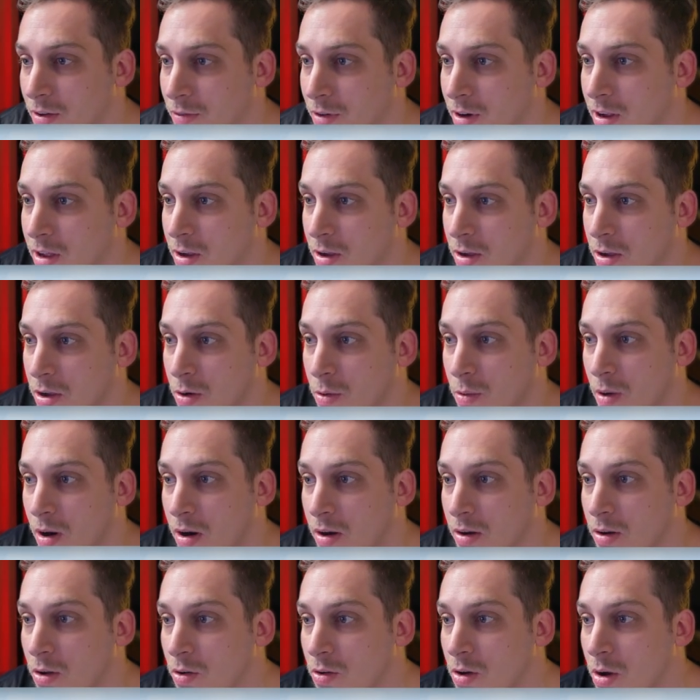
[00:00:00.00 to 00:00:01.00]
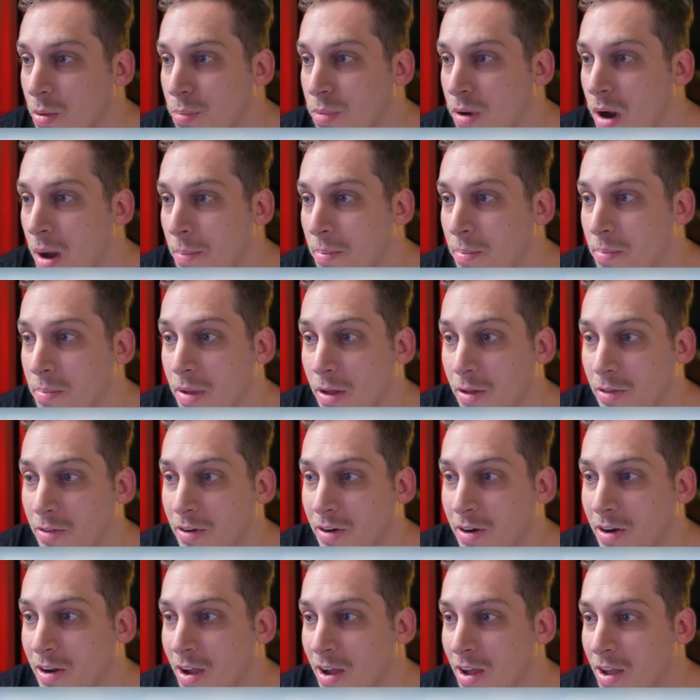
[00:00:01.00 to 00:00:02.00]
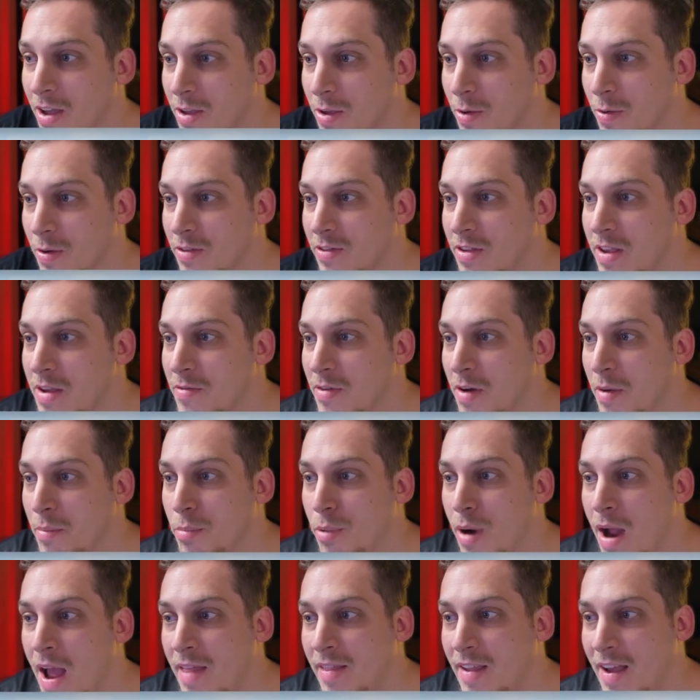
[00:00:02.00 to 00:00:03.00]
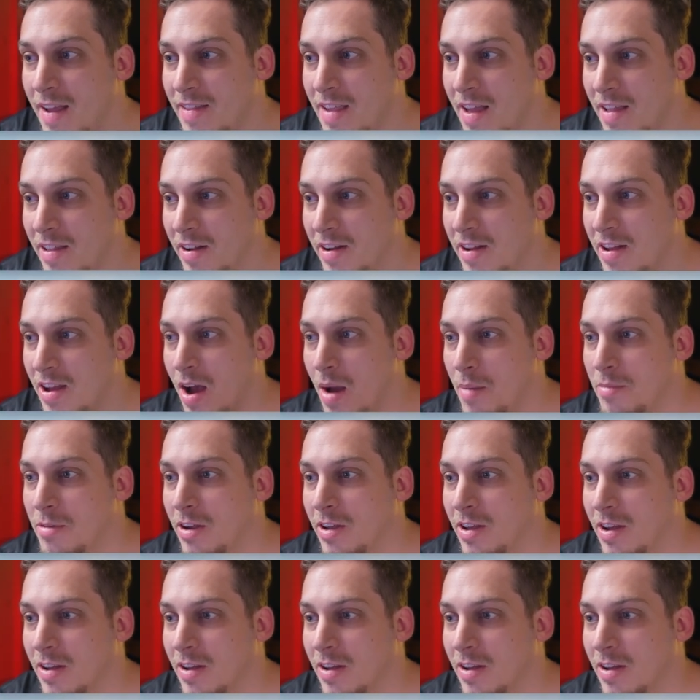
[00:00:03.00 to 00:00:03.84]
over here, you are a logo prompt builder. You receive a brand identity object